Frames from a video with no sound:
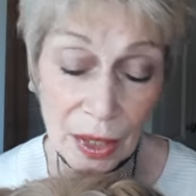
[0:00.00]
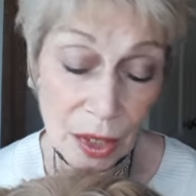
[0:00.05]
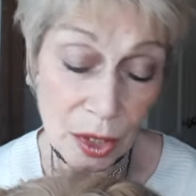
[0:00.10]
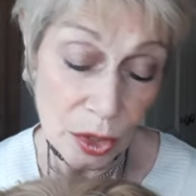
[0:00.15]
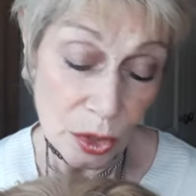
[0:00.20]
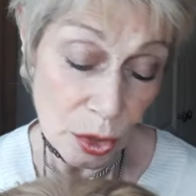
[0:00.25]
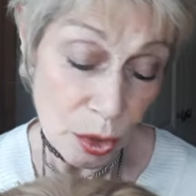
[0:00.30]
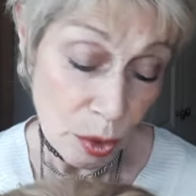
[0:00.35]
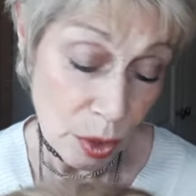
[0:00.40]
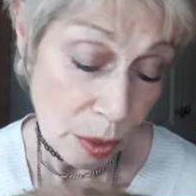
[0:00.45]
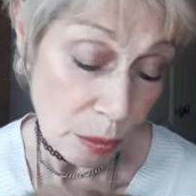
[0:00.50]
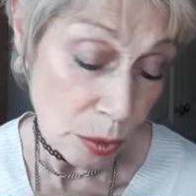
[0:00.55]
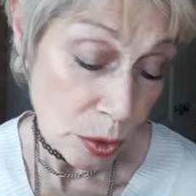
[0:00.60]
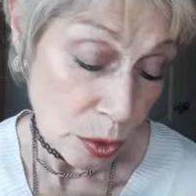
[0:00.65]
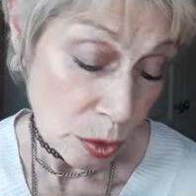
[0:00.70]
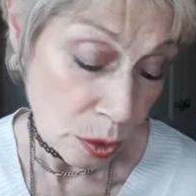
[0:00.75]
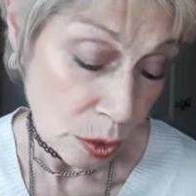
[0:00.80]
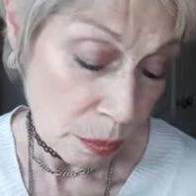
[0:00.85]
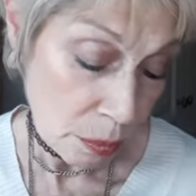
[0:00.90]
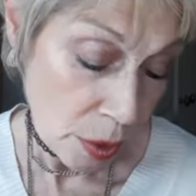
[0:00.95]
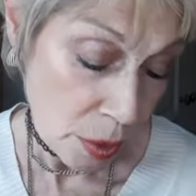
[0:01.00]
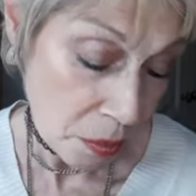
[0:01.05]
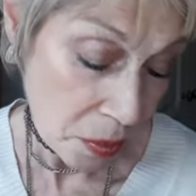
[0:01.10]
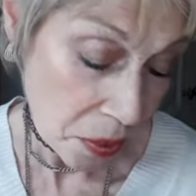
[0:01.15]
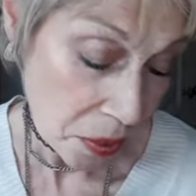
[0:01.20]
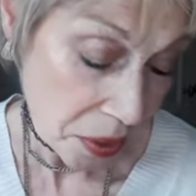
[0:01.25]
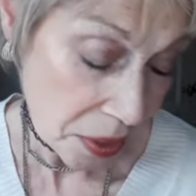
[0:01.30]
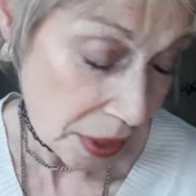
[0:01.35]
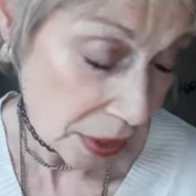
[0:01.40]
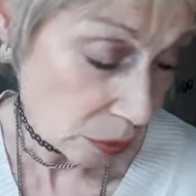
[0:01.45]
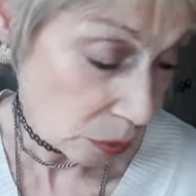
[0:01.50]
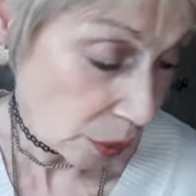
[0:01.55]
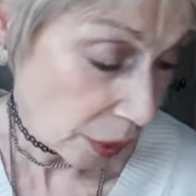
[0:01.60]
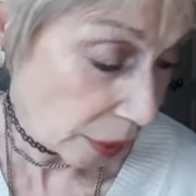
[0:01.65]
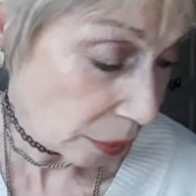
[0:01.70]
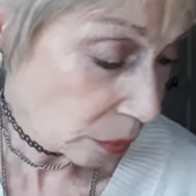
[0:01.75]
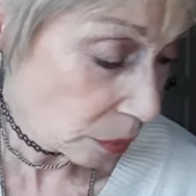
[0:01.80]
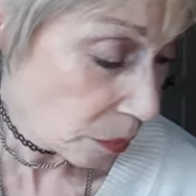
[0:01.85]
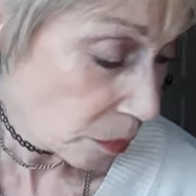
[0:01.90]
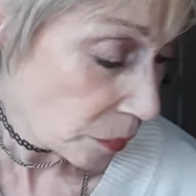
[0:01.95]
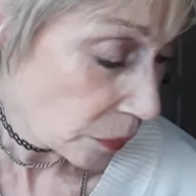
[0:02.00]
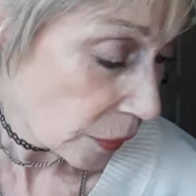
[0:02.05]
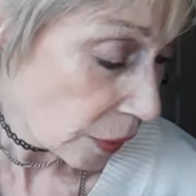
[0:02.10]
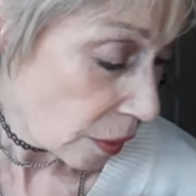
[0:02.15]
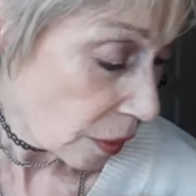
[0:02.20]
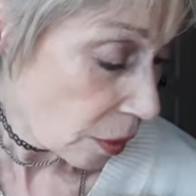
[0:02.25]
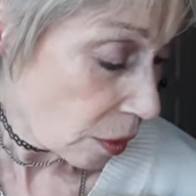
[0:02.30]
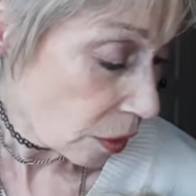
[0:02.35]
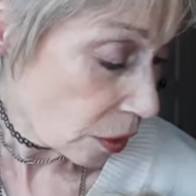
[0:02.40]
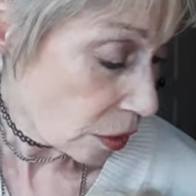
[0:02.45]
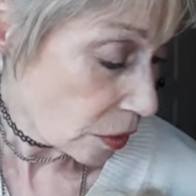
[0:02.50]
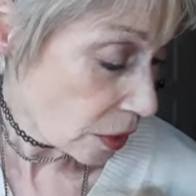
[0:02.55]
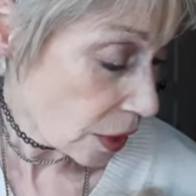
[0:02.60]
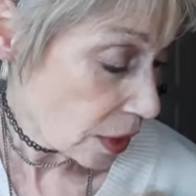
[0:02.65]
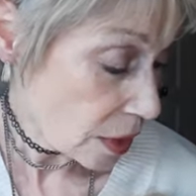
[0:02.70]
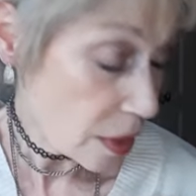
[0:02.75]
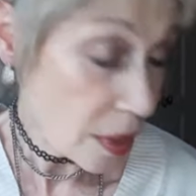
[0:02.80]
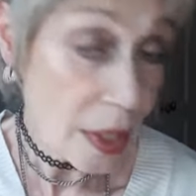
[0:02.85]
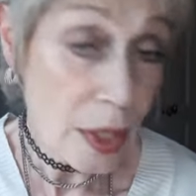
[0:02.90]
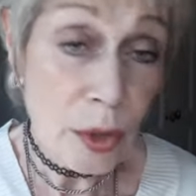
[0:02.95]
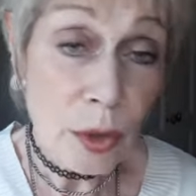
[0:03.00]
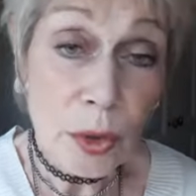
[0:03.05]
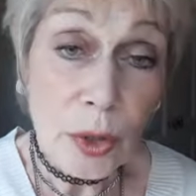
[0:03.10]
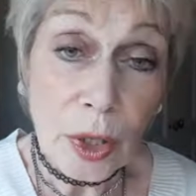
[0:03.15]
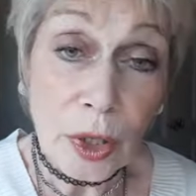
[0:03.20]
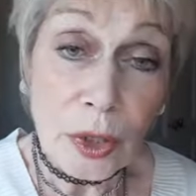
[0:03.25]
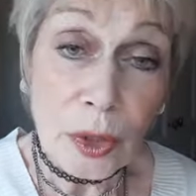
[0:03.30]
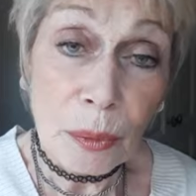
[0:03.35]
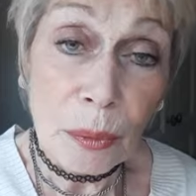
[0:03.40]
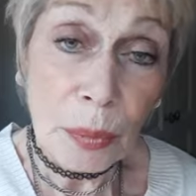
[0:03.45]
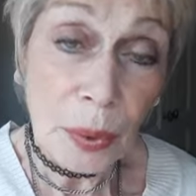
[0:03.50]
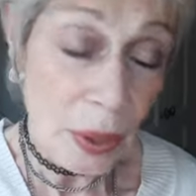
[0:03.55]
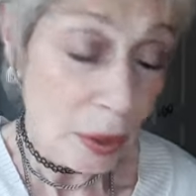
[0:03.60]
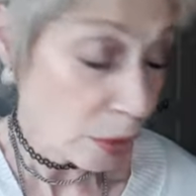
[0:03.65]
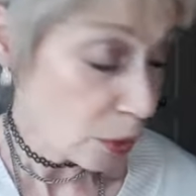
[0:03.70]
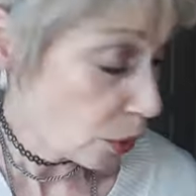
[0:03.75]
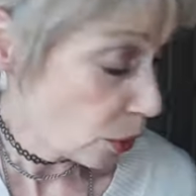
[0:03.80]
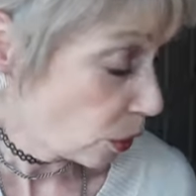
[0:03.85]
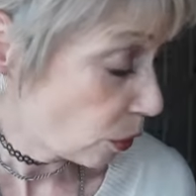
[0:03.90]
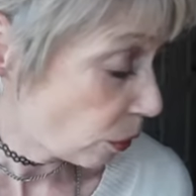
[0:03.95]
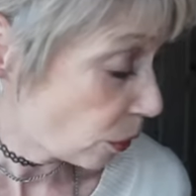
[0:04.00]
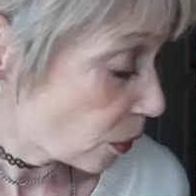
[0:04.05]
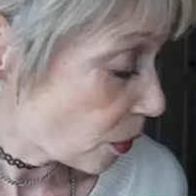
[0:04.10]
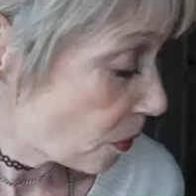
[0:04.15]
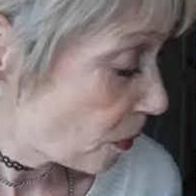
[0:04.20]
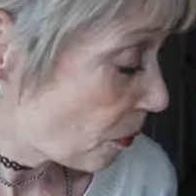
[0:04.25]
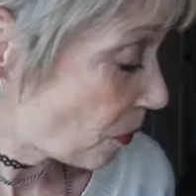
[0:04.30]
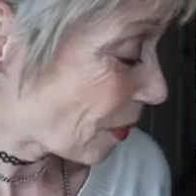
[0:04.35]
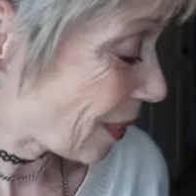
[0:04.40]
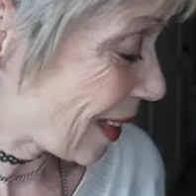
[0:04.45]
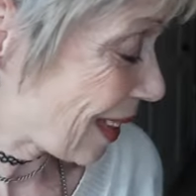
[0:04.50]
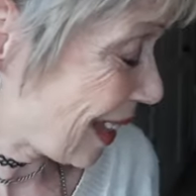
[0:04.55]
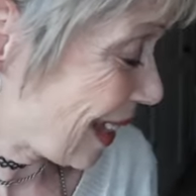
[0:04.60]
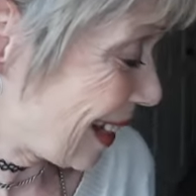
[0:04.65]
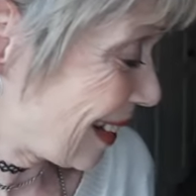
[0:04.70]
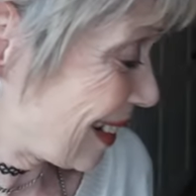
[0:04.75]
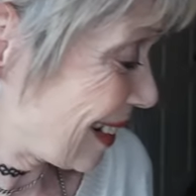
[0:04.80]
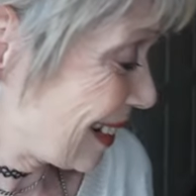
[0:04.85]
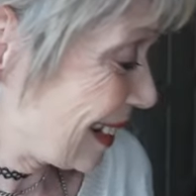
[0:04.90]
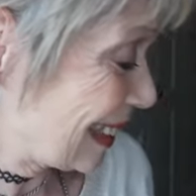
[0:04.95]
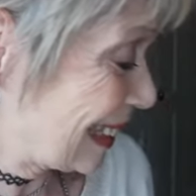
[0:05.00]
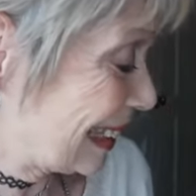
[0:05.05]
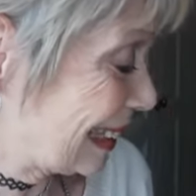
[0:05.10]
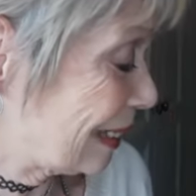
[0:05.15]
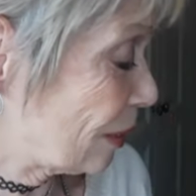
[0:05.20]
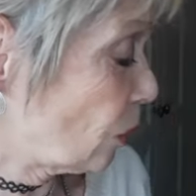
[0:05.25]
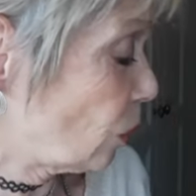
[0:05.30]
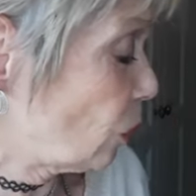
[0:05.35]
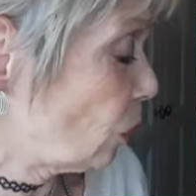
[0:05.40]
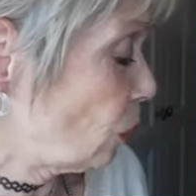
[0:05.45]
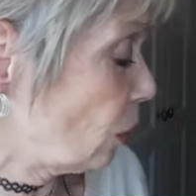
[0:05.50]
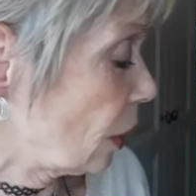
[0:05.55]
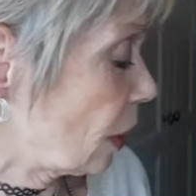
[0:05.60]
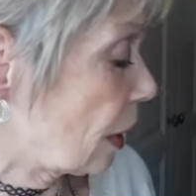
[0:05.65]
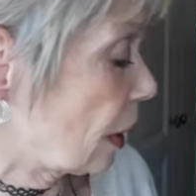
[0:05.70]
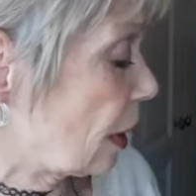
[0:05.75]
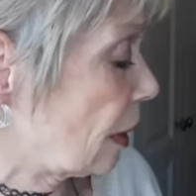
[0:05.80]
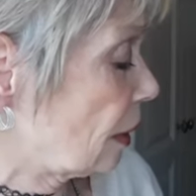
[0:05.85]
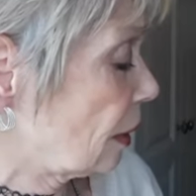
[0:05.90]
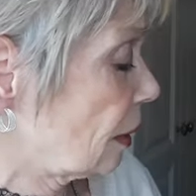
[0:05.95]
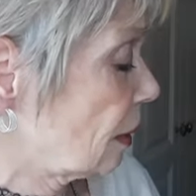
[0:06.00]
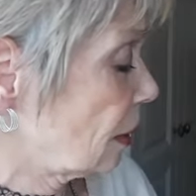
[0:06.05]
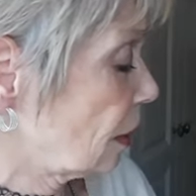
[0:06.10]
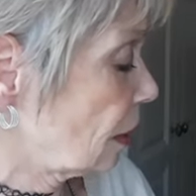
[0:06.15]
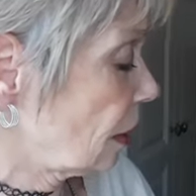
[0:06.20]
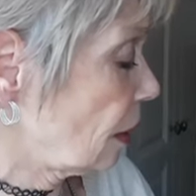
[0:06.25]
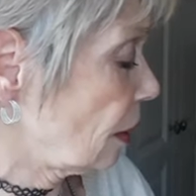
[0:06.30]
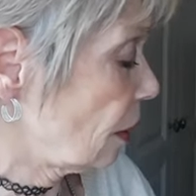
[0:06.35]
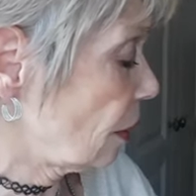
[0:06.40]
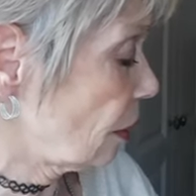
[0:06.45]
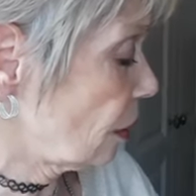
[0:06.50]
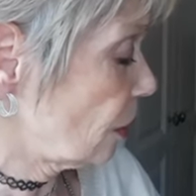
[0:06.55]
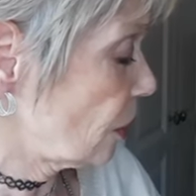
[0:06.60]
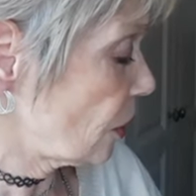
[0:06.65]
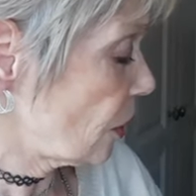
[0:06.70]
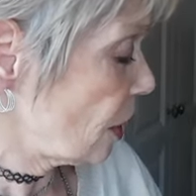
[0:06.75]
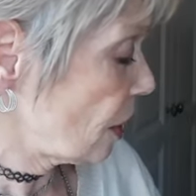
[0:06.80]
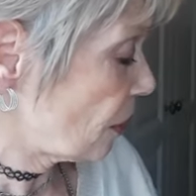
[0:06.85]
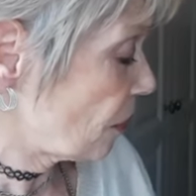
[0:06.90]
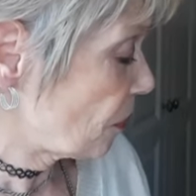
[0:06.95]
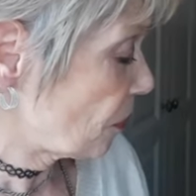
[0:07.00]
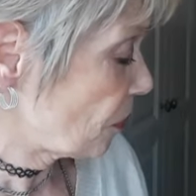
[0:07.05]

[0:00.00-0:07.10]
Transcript: So I'm just going to pop her down now, because that's the introduction period over. And there you go, Izzy.